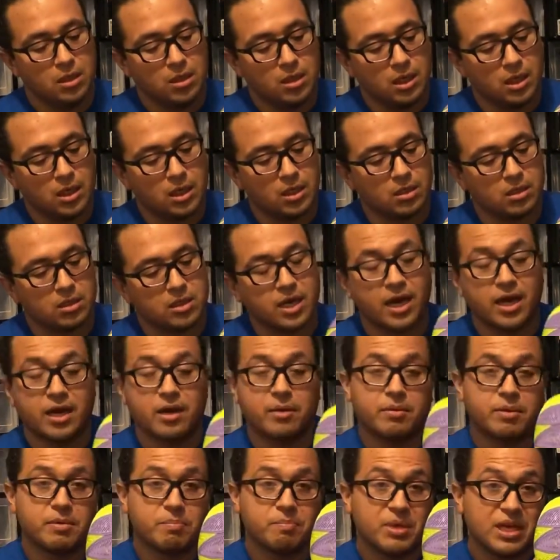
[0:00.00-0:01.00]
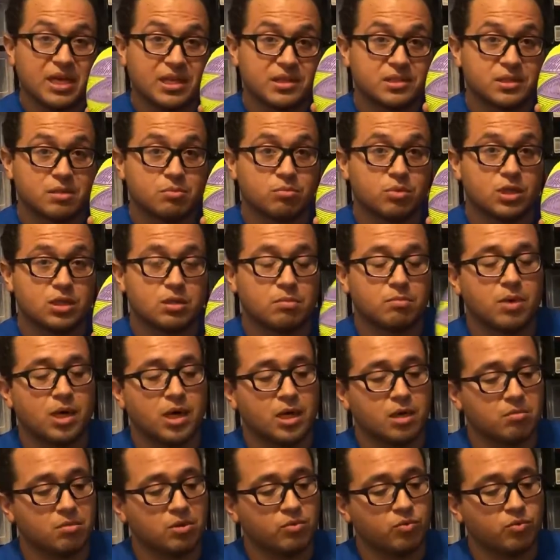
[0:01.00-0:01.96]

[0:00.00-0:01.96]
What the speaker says: And then the Kyrie pink symbol at the bottom.